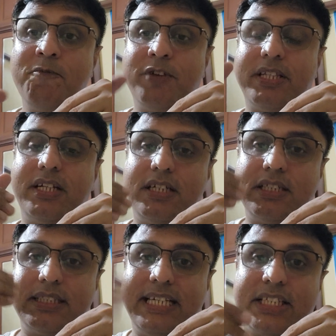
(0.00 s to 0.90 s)
whether it
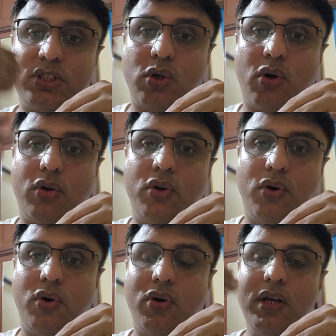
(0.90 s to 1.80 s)
is yes or
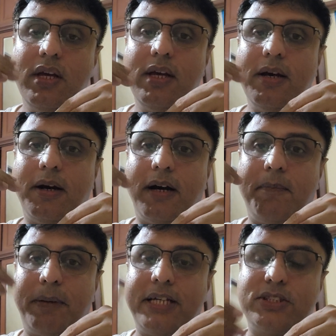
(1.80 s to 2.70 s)
no,
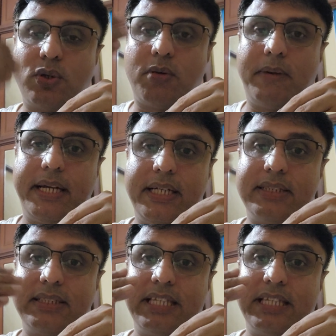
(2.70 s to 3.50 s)
plus or minus.